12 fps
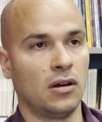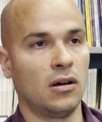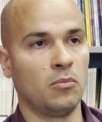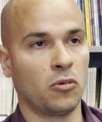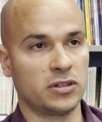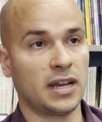
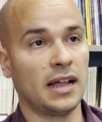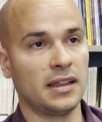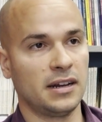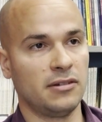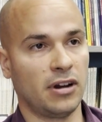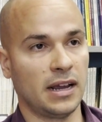
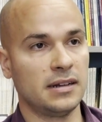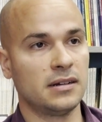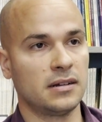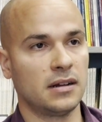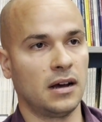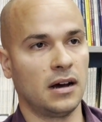mortality rate,
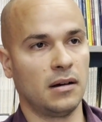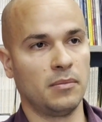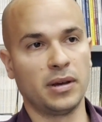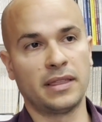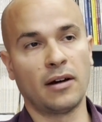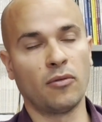
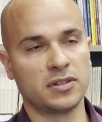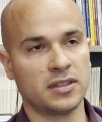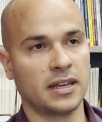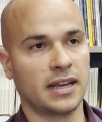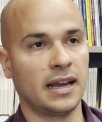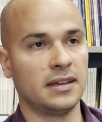but that wasn't
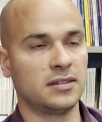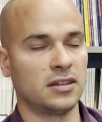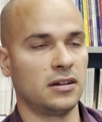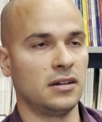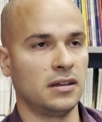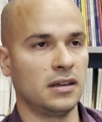the case
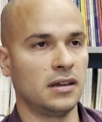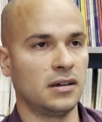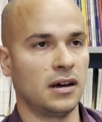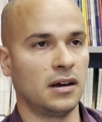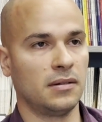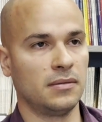
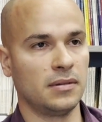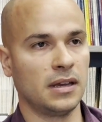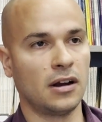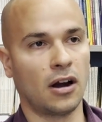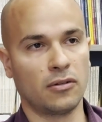in our